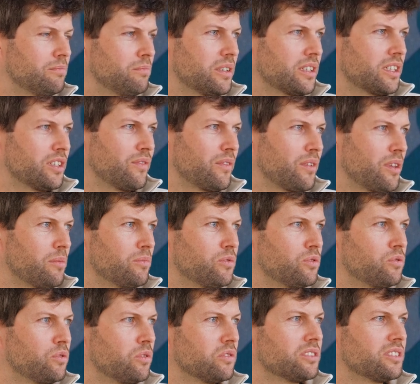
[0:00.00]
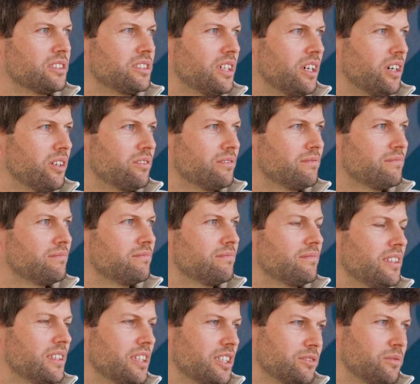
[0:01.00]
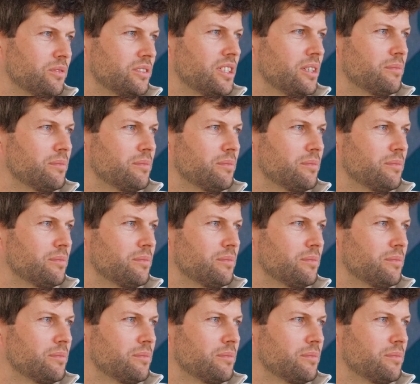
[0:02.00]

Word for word: by giving them to Gnosis DAO. And that's what